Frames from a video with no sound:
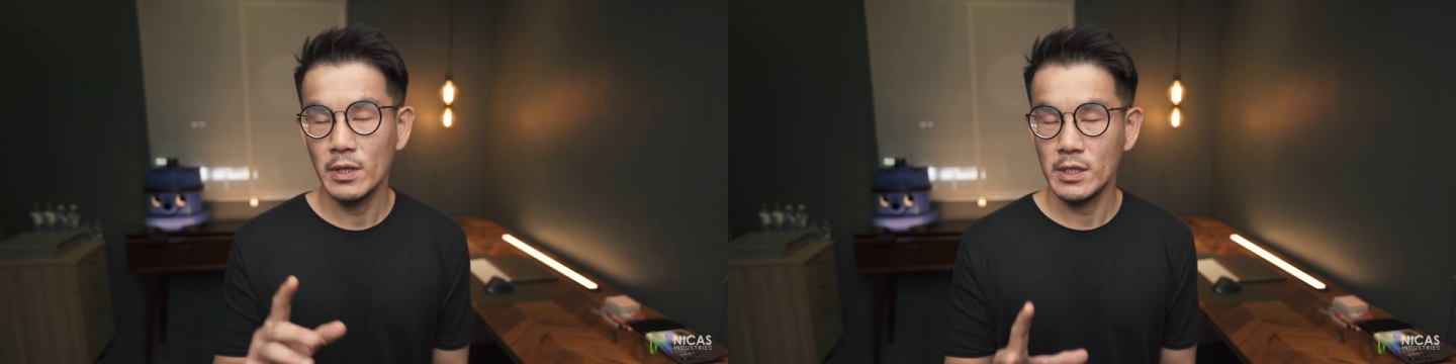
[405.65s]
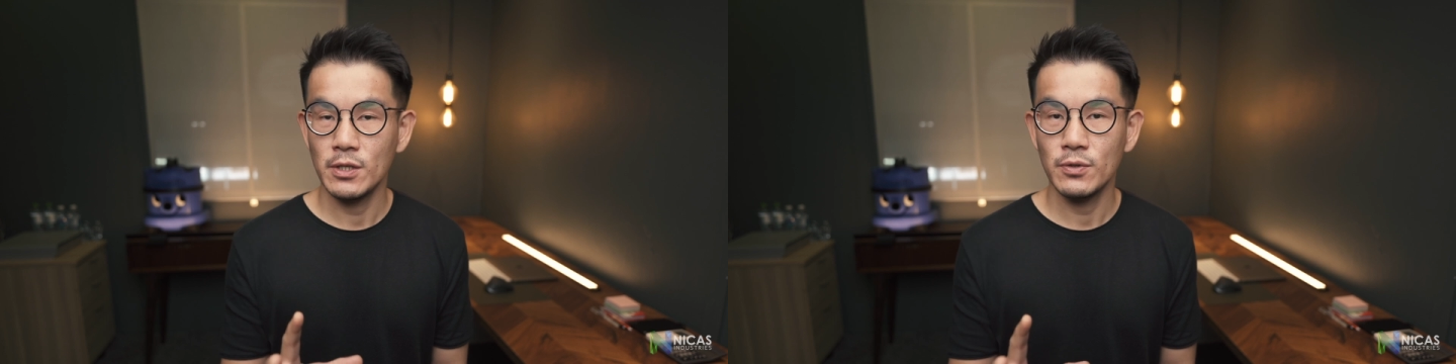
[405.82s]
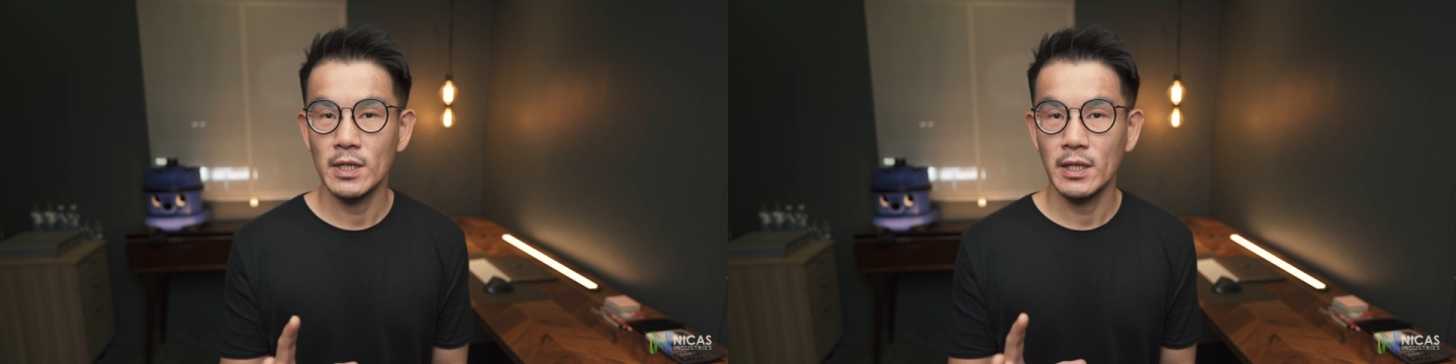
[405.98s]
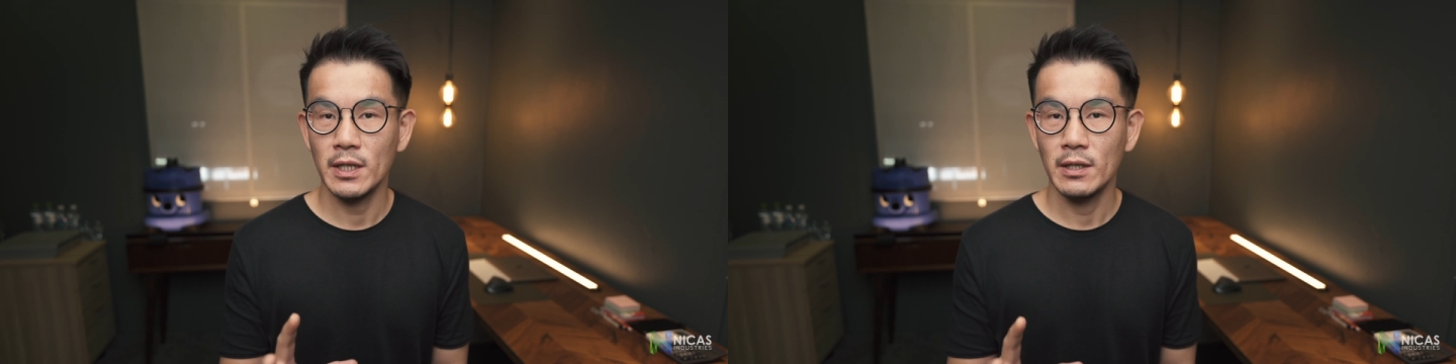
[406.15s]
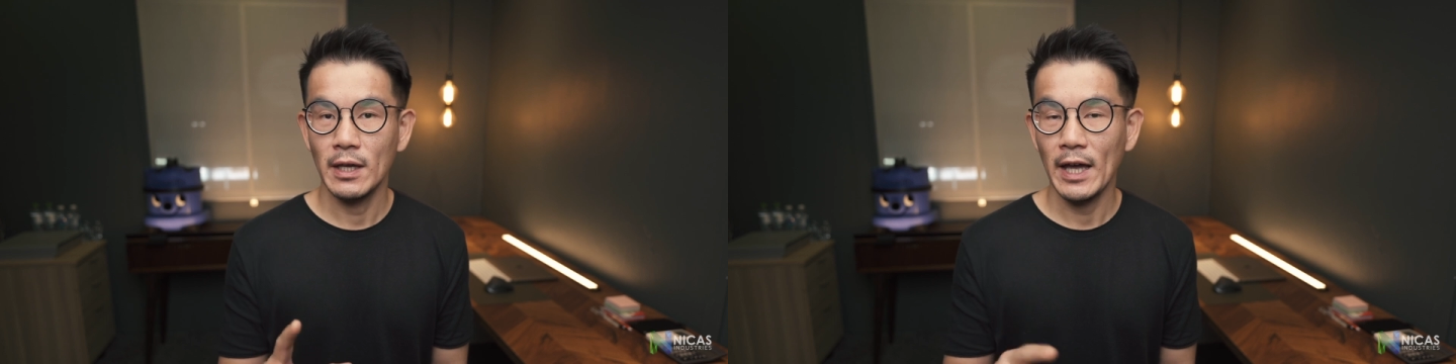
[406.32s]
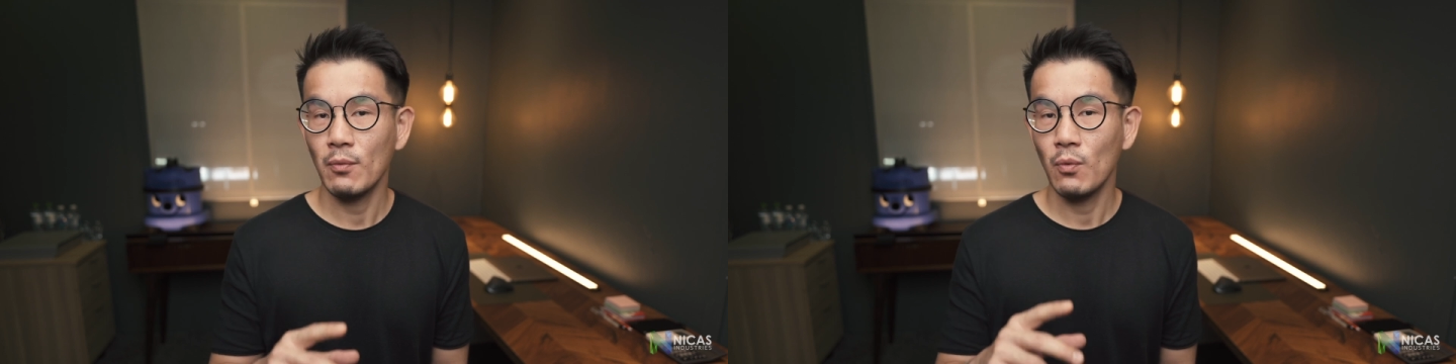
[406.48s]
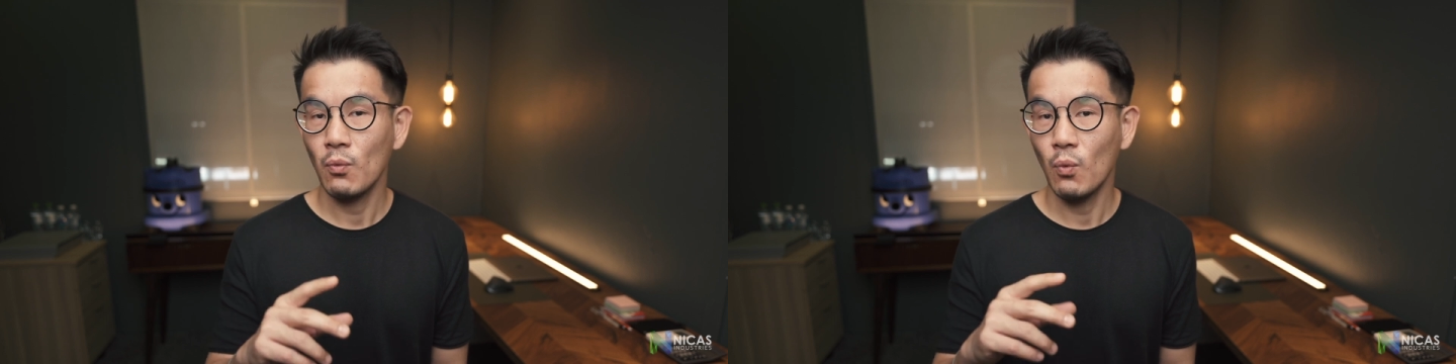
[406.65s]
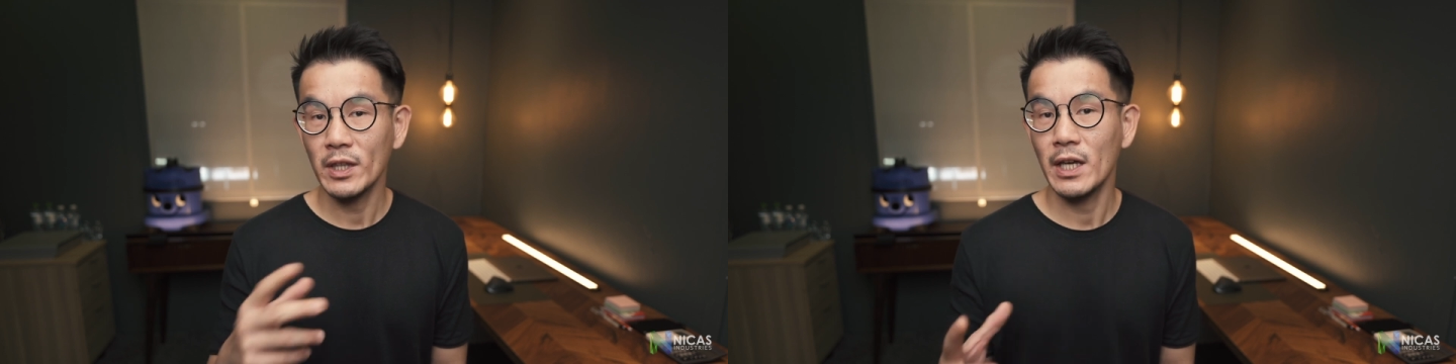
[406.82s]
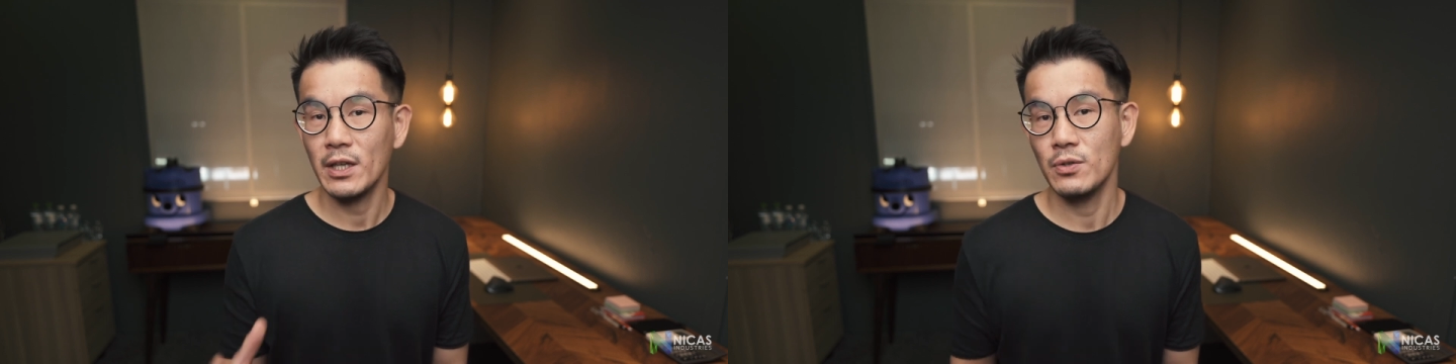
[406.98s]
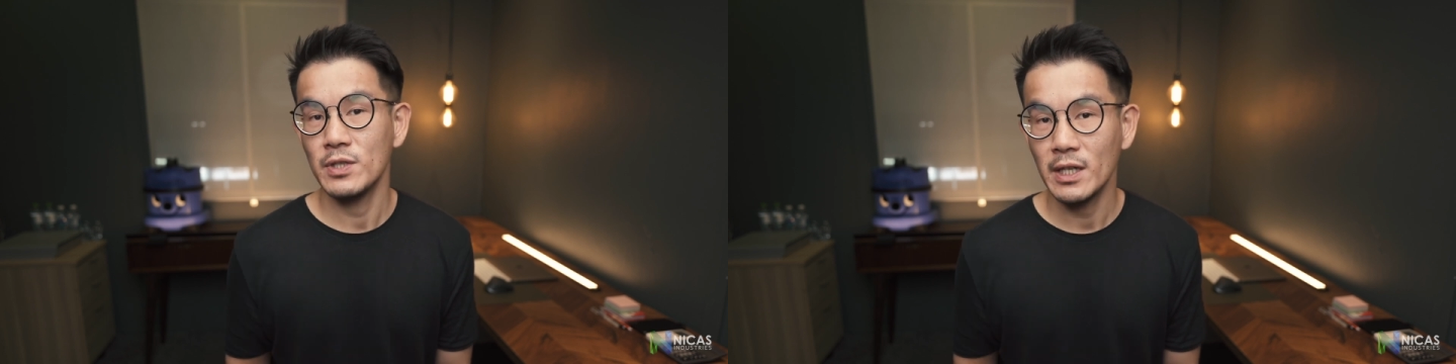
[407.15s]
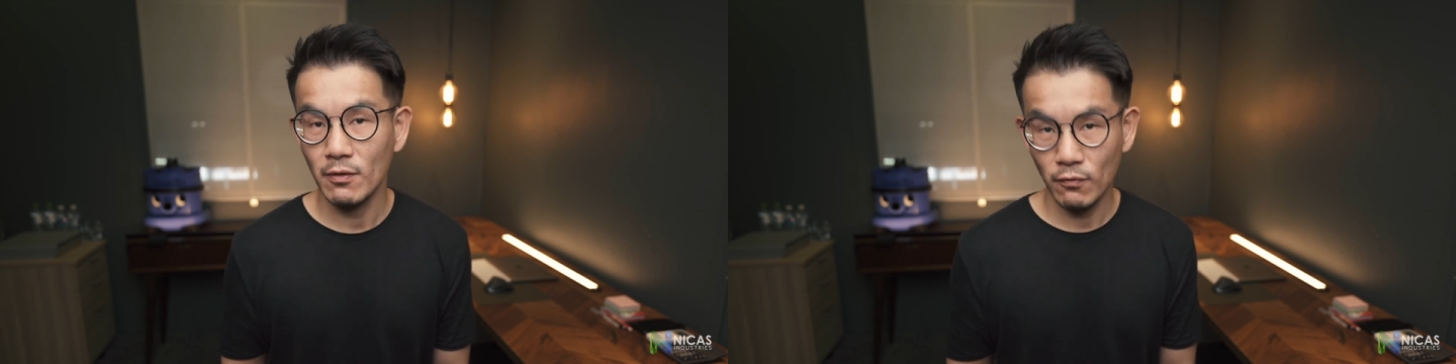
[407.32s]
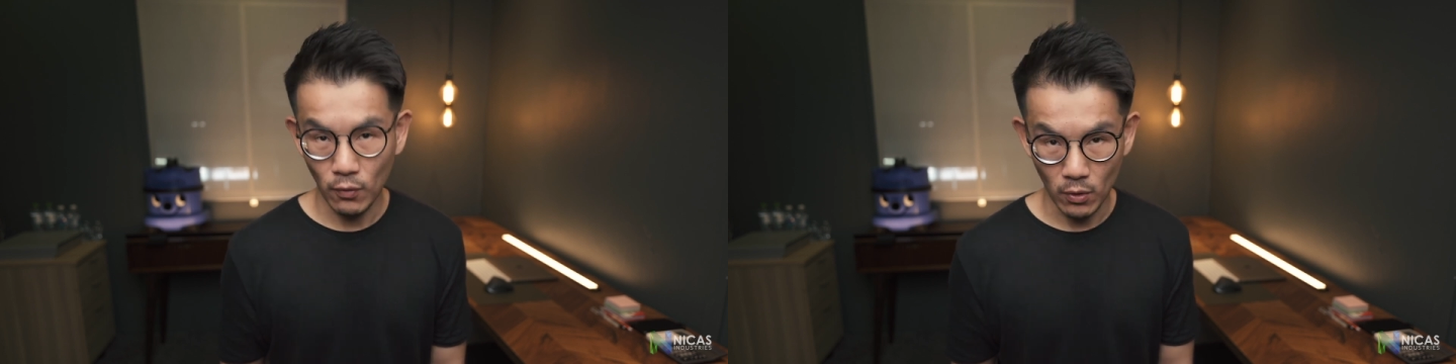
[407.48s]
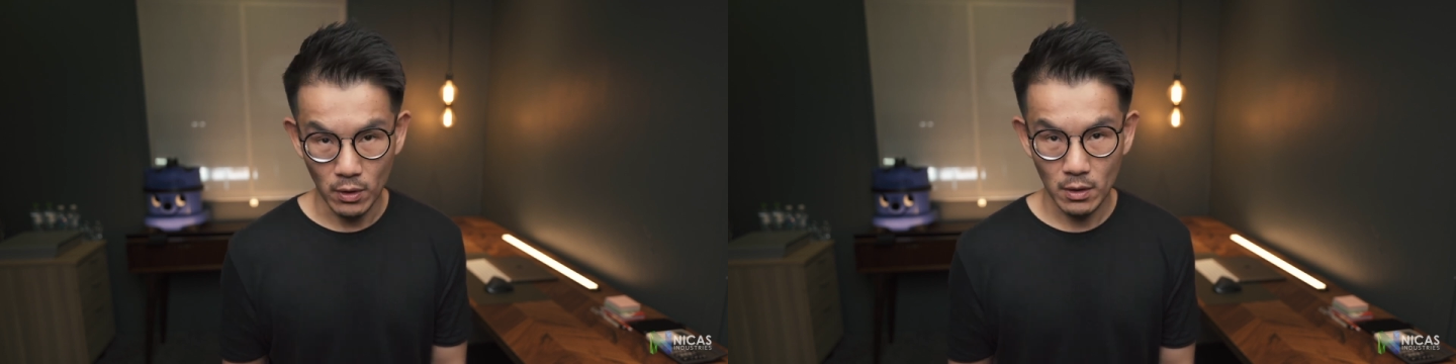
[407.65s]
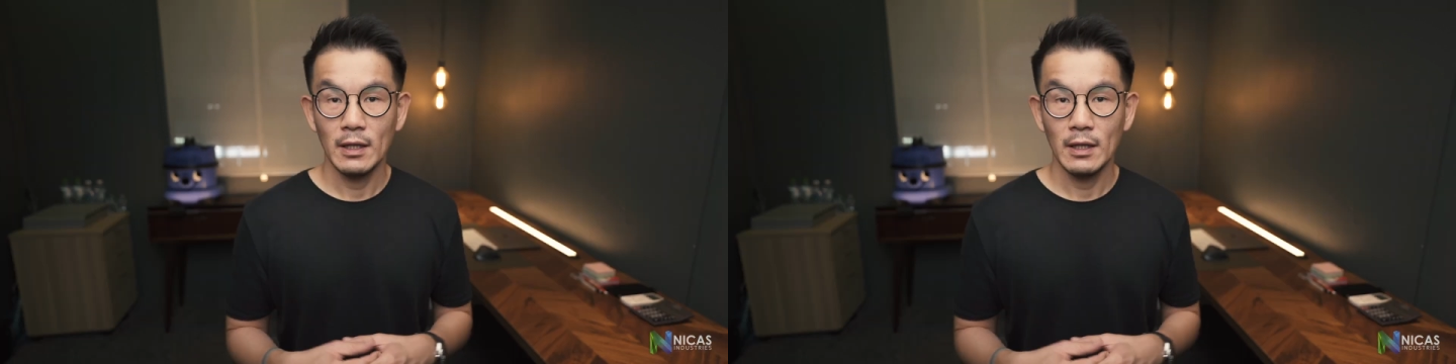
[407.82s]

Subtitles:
is using it and what they are using it for.